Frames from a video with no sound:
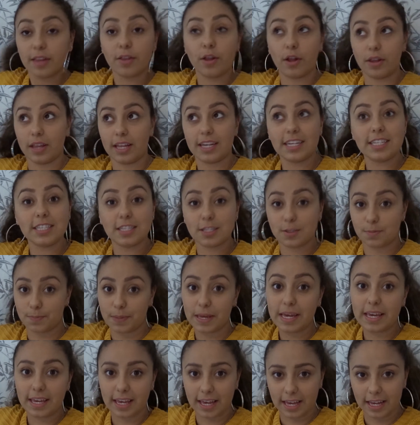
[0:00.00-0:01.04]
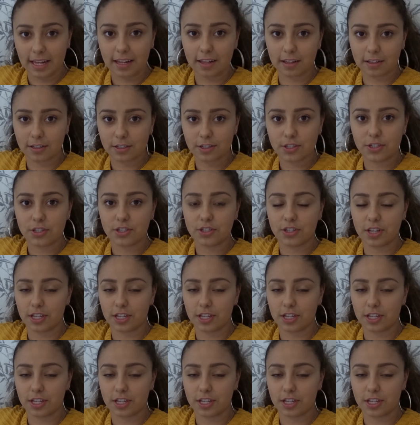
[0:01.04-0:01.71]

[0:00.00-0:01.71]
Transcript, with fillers: No, they didn't speak English.